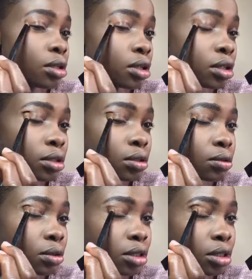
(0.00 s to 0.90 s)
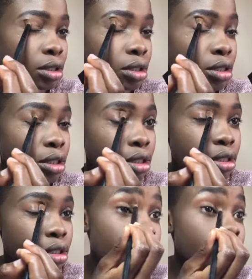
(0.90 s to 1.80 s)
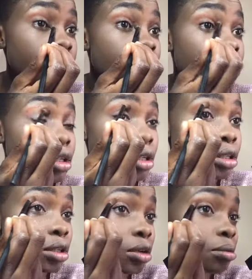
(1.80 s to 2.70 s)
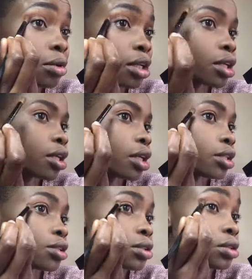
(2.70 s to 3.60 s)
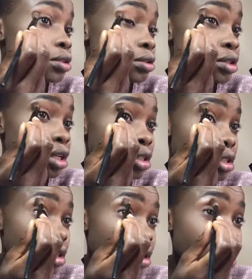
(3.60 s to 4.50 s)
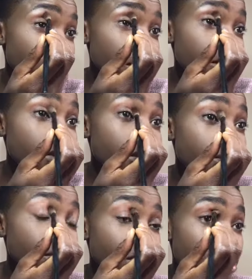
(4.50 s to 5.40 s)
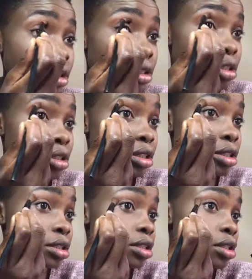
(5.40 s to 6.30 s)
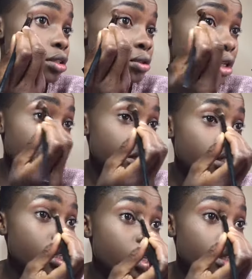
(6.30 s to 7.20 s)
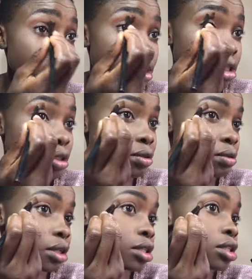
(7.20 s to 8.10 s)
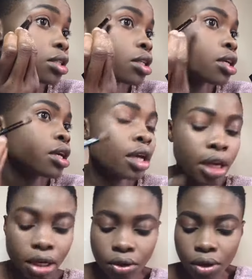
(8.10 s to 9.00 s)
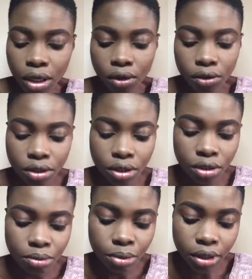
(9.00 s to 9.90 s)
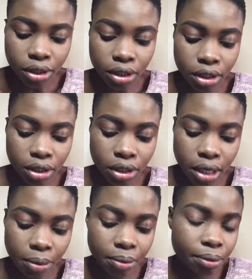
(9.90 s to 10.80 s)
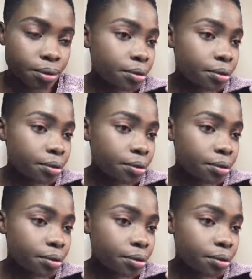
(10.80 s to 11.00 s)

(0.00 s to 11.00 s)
This is what he did, and he recommended that you just like staple it until you get the shade you want, and you can continue building it up.